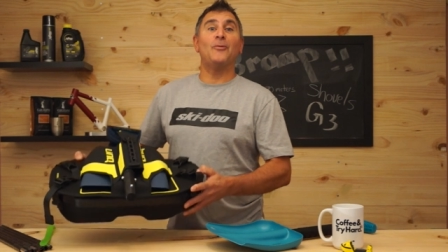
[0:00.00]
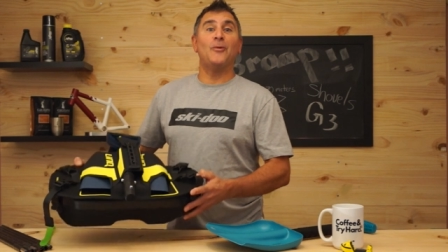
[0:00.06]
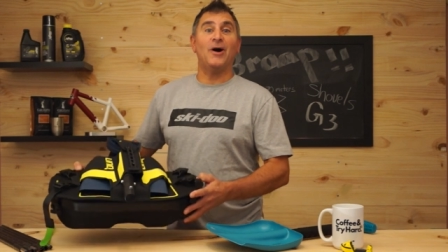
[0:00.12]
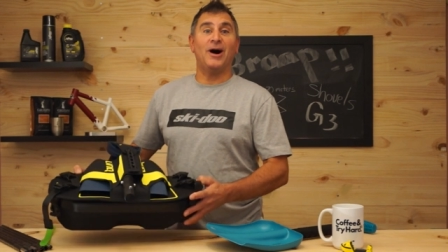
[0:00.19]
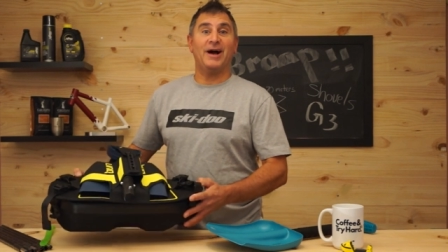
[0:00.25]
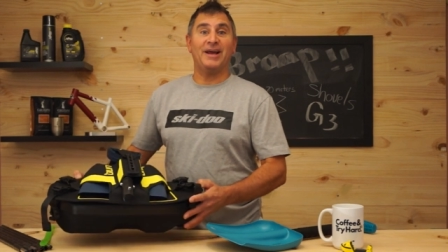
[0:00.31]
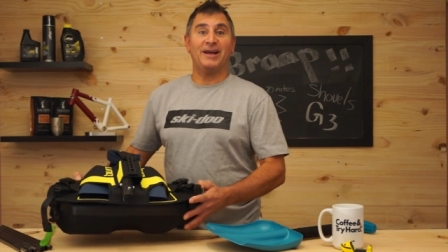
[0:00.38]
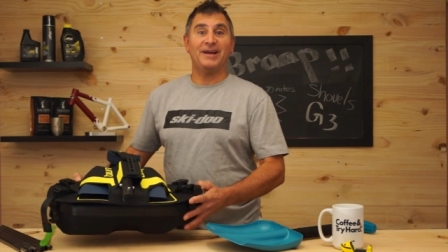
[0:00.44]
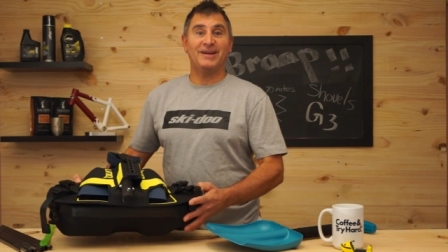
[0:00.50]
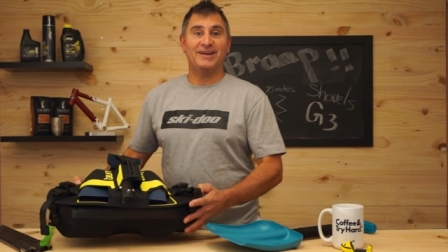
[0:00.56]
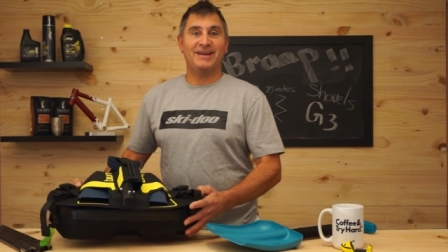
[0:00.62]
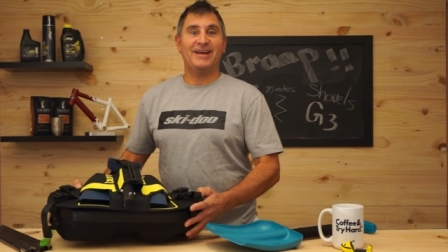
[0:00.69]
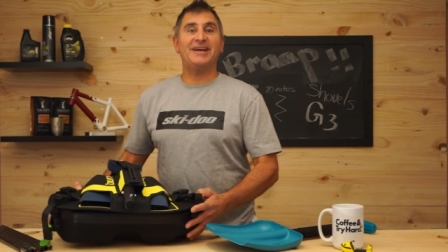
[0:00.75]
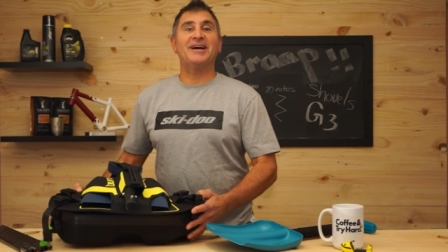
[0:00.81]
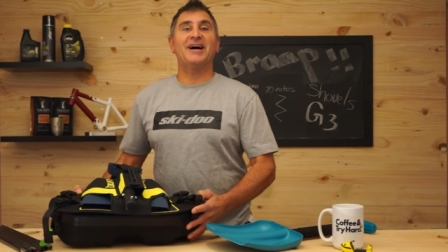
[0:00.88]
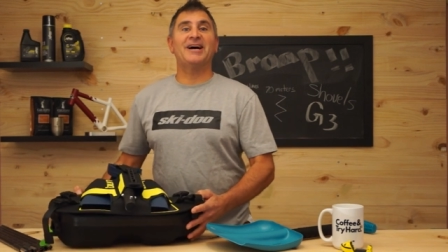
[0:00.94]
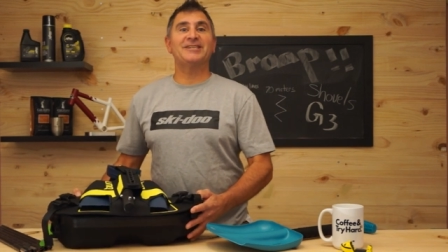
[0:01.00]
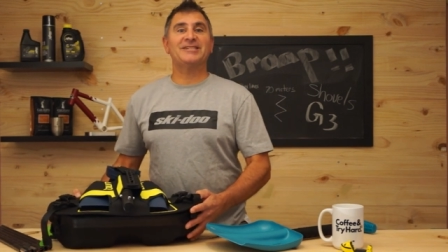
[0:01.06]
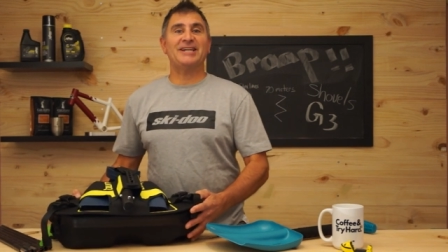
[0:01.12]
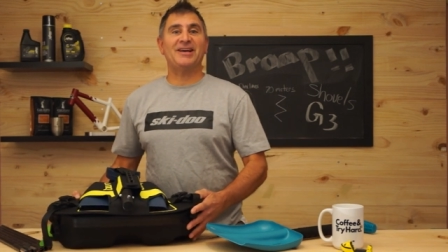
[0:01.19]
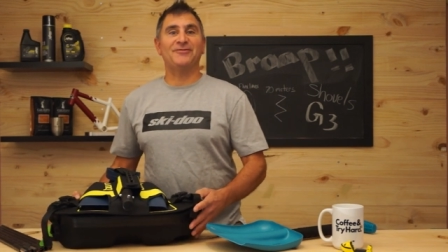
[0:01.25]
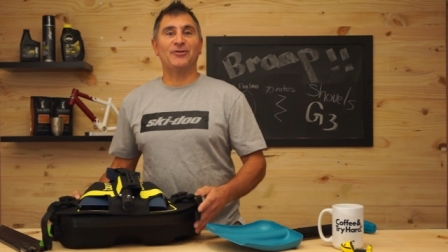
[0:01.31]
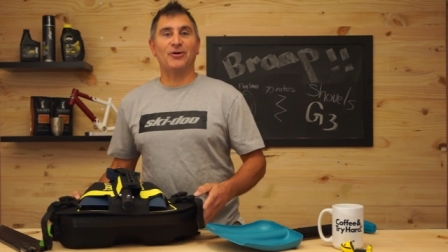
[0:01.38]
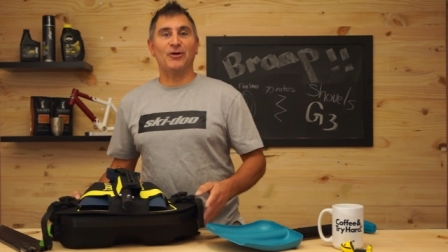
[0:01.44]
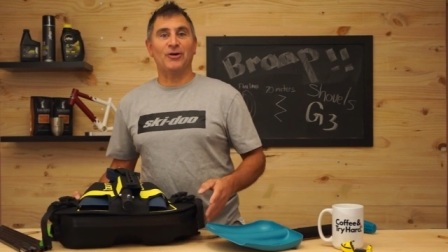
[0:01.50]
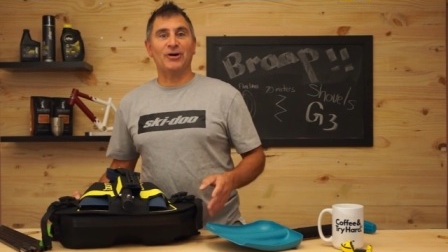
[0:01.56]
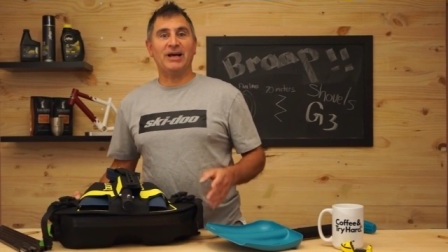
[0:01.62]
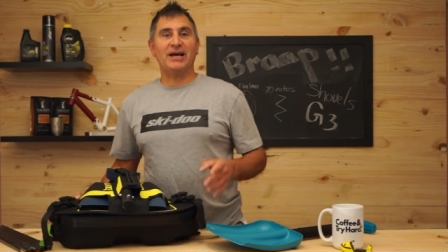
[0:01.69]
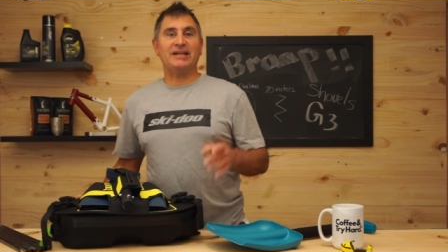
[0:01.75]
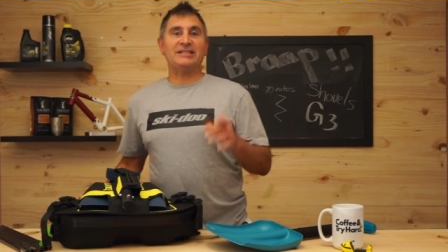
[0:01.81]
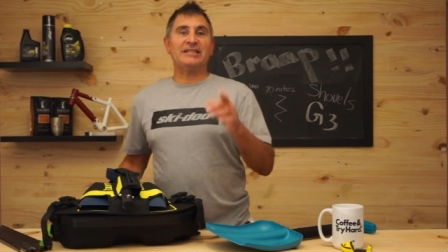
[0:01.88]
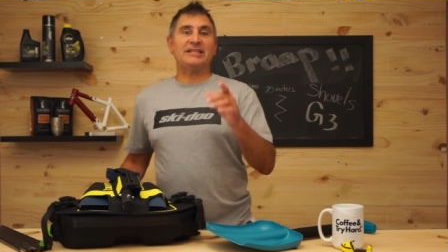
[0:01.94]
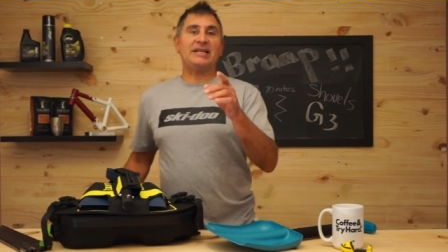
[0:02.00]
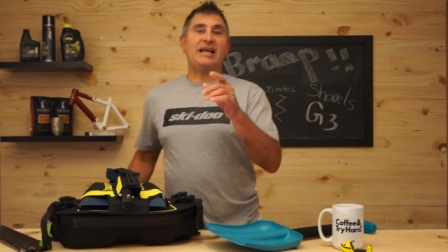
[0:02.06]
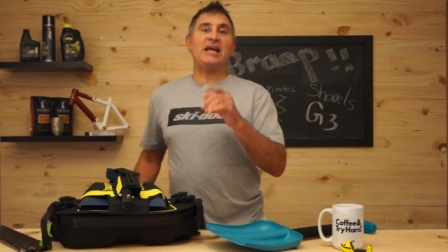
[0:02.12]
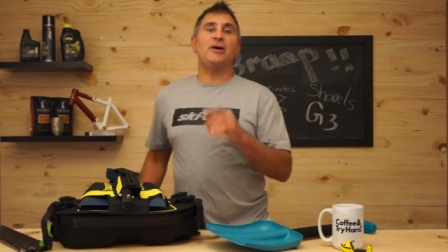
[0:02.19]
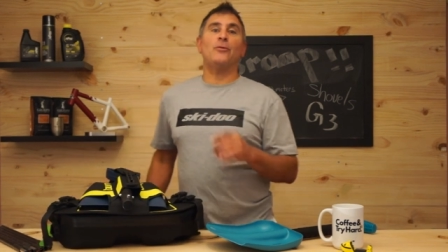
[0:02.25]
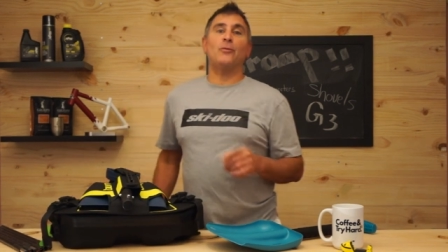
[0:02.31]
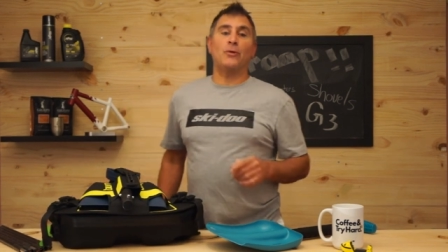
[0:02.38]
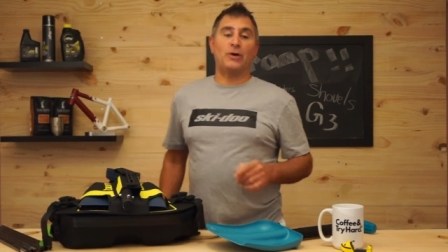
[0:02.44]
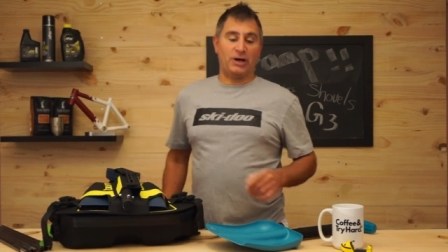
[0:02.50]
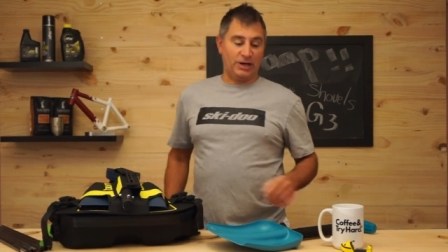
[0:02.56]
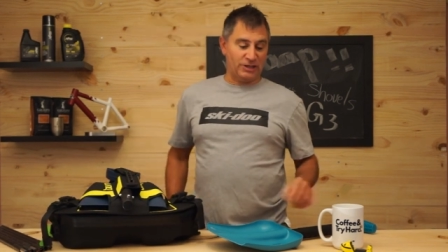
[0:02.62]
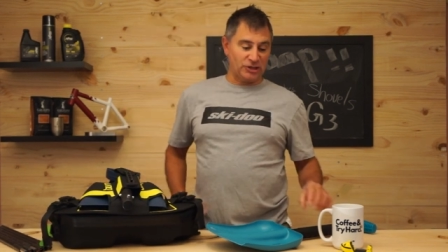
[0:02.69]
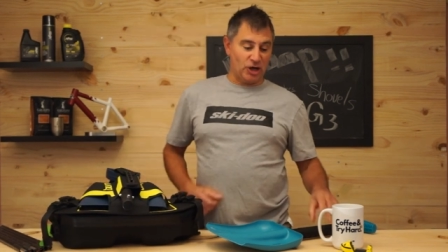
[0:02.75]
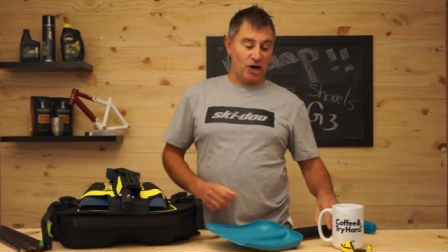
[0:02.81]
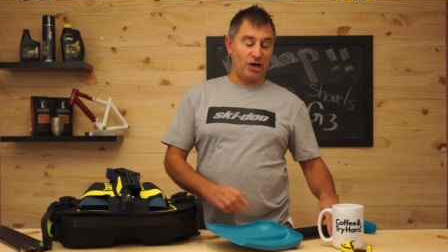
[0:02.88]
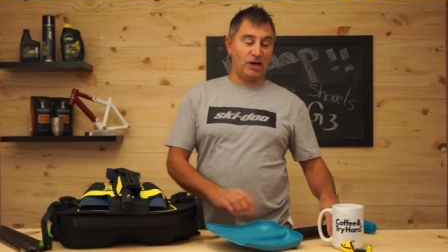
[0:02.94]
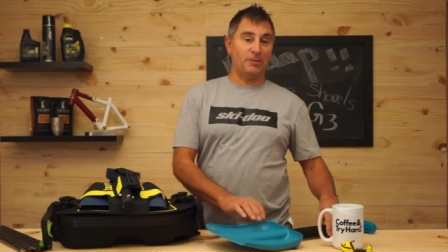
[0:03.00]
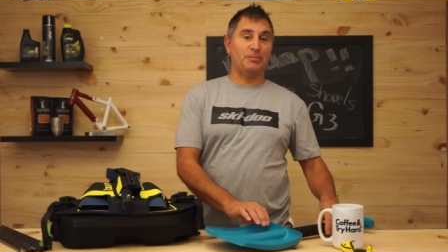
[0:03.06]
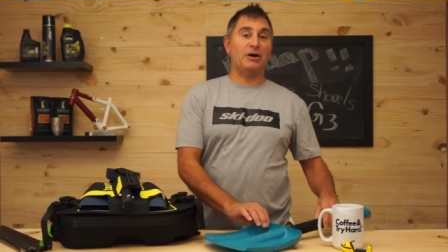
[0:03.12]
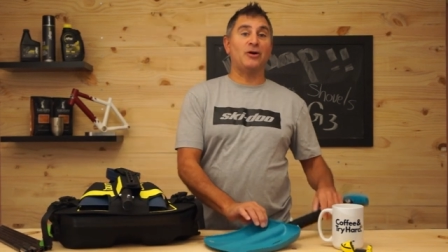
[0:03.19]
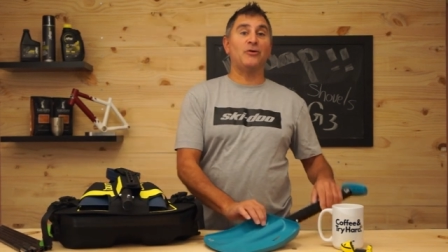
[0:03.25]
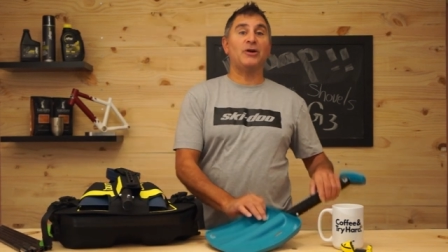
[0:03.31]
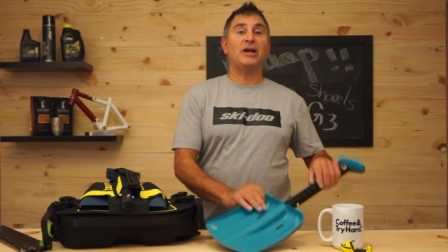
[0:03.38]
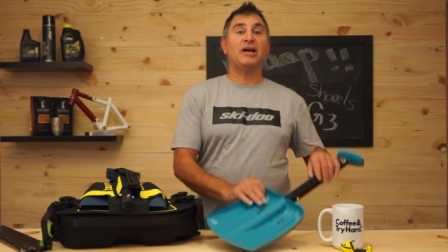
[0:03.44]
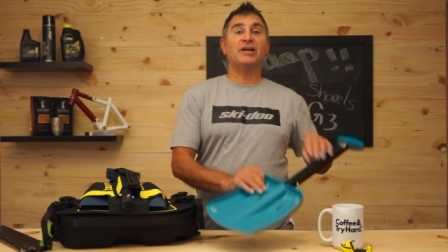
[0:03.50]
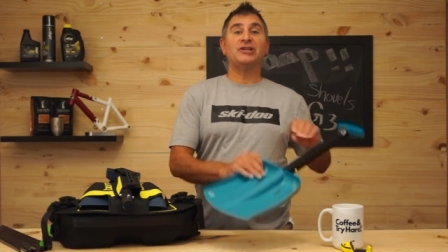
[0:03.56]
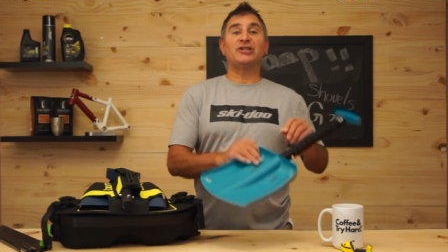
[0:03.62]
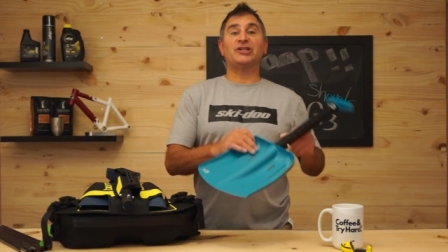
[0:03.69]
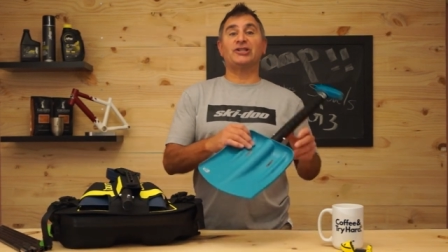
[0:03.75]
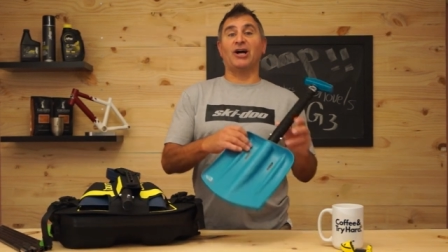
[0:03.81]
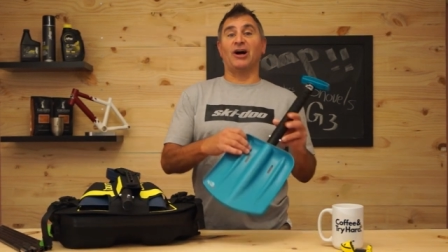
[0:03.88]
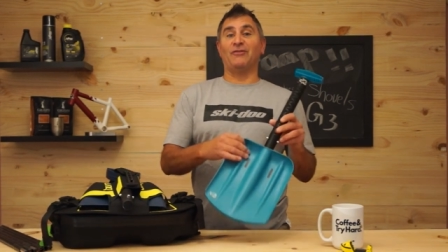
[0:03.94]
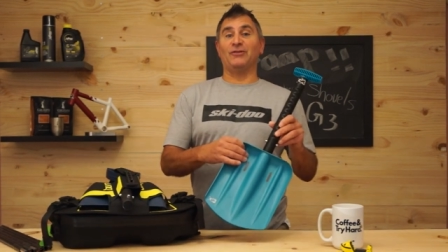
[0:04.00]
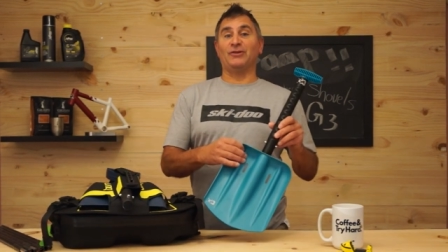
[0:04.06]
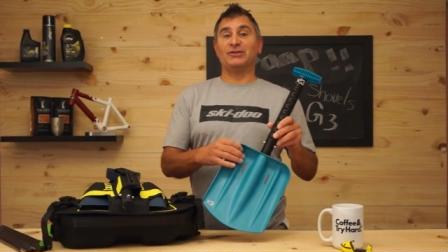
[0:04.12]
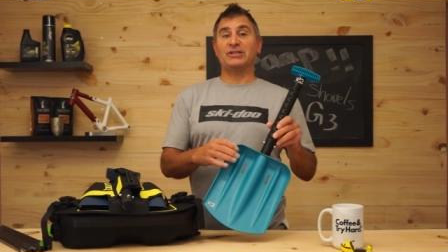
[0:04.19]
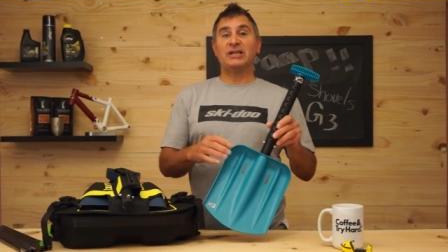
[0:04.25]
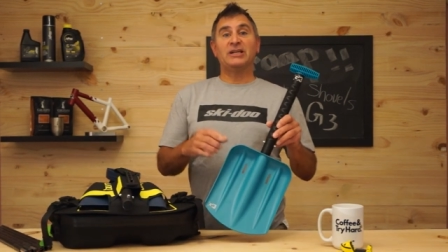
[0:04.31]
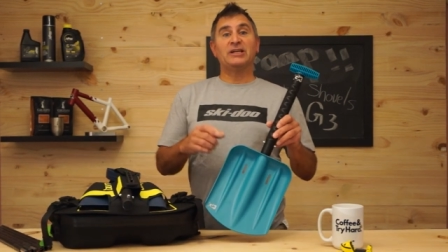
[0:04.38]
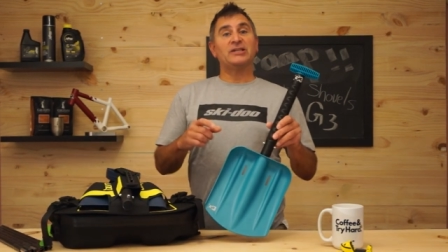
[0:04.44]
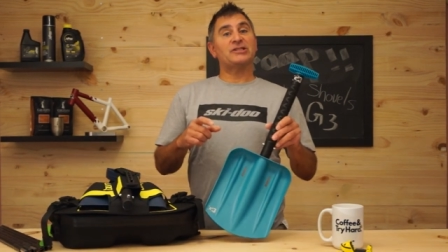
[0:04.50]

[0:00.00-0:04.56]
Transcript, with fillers: why. Hey guys, Dave Norona, and today we're going to talk about shovels.